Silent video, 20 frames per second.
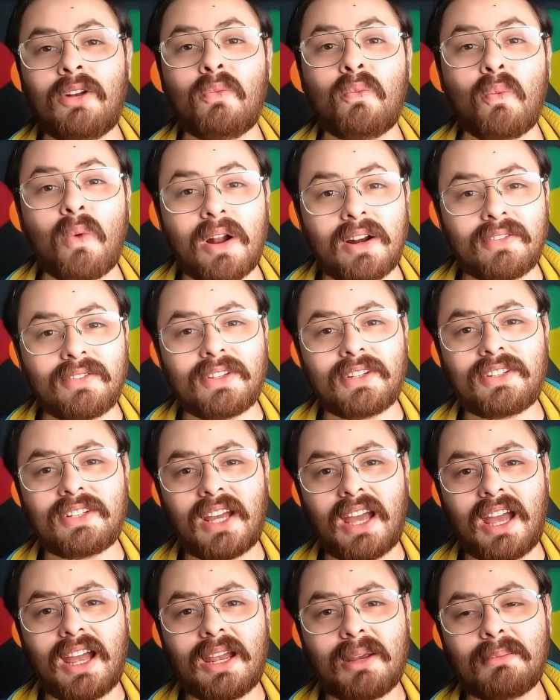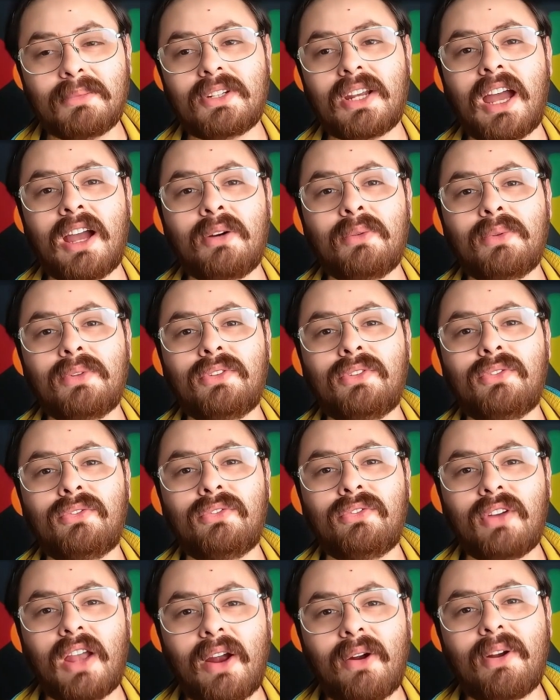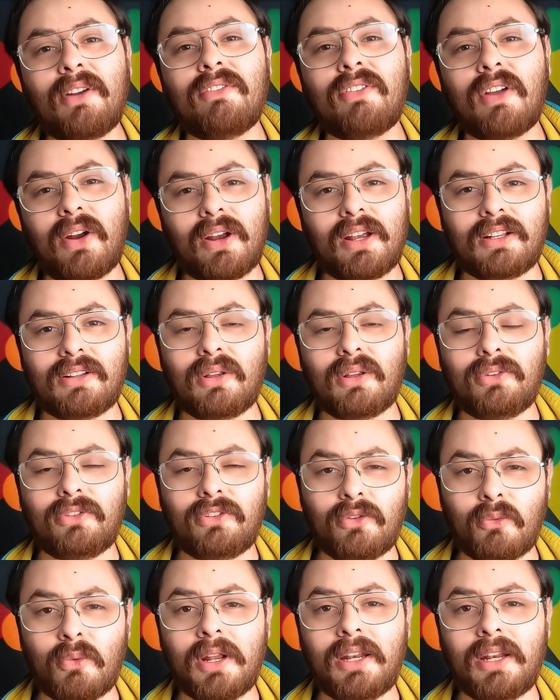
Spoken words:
And one of the times I was very, very close to